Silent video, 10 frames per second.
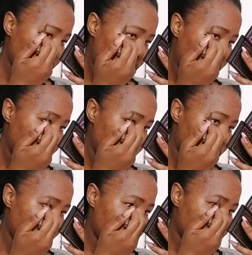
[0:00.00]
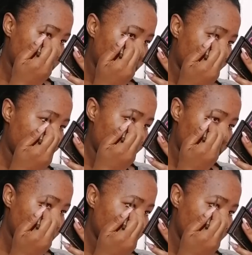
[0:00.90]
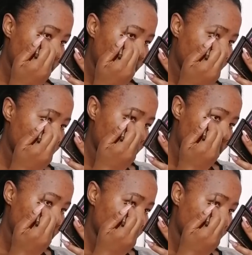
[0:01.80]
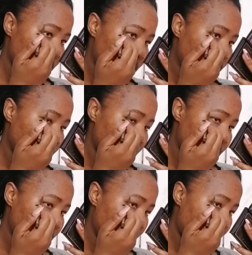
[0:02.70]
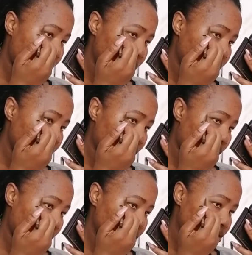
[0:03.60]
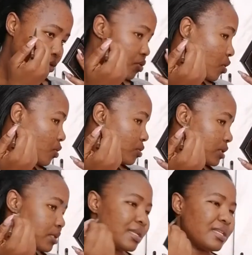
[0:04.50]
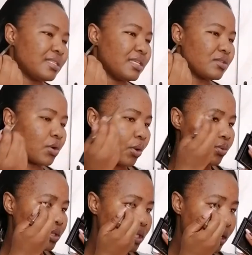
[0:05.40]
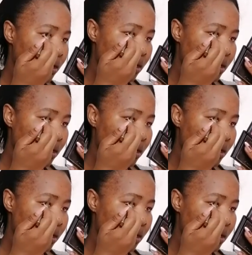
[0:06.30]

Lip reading: with our tail, giving it light strokes. Did I say strokes?